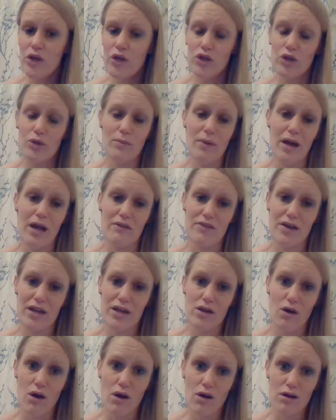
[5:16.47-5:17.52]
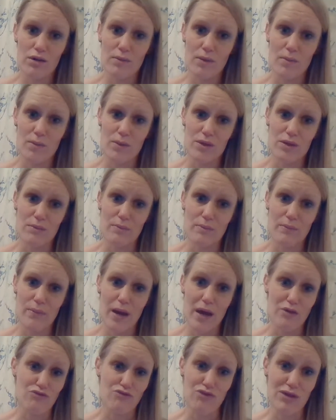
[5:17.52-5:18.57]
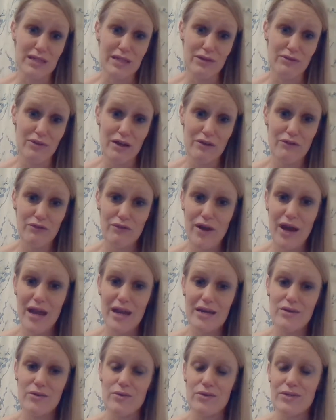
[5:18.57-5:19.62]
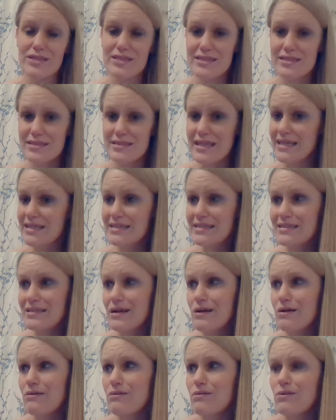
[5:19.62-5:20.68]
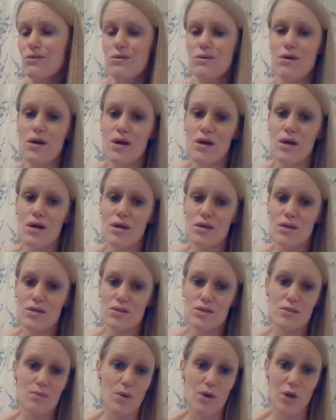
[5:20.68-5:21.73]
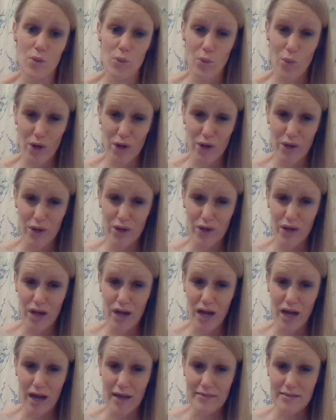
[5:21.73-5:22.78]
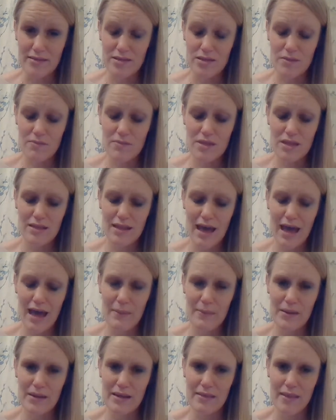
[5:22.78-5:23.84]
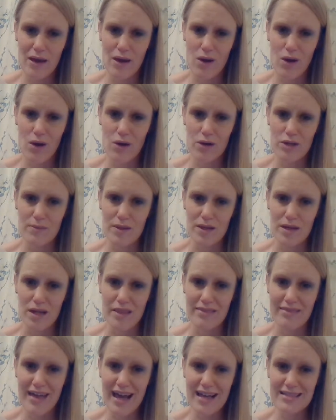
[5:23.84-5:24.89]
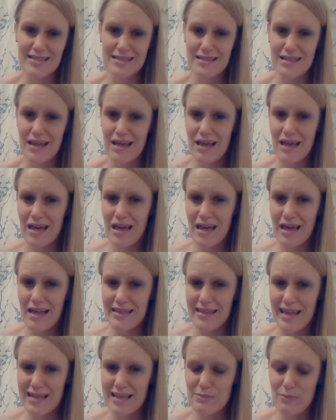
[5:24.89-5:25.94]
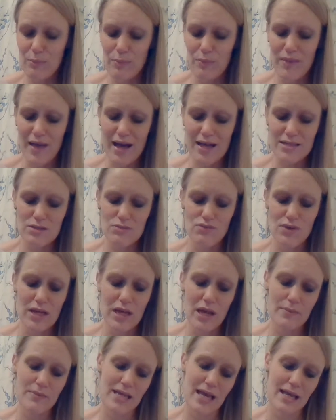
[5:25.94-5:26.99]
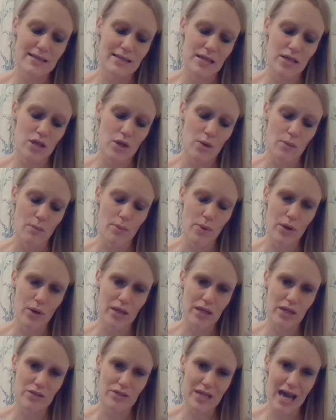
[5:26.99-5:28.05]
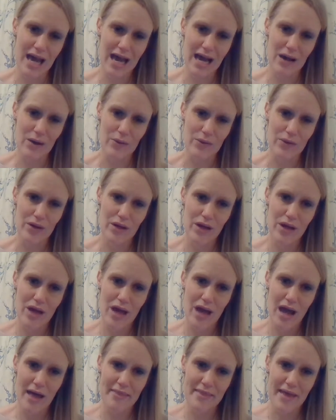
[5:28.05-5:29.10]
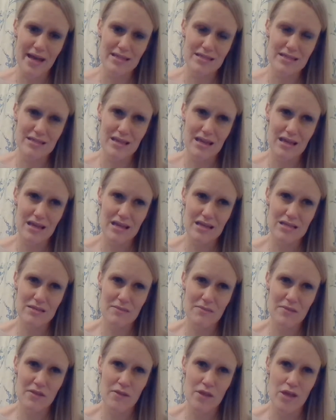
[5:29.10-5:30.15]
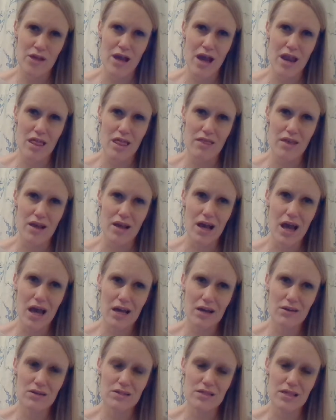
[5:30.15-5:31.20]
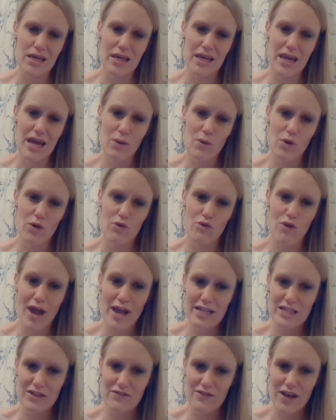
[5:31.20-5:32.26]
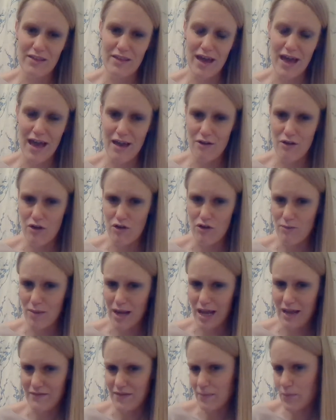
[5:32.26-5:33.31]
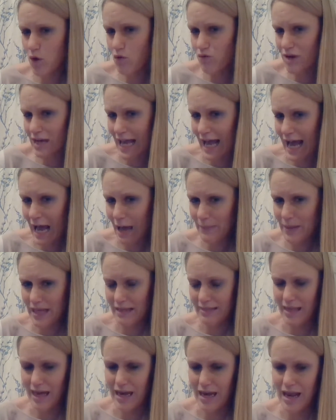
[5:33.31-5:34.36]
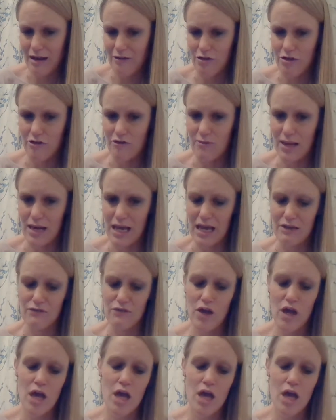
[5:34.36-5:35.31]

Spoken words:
You might have had an argument with a really great friend or a sister or someone at work, and there's something that happened in that argument, and that's really upsetting you and pulling you down, and that's something that you kind of think, hang on a second, I want to rectify that area of my life. I'm not really happy in that area of my life.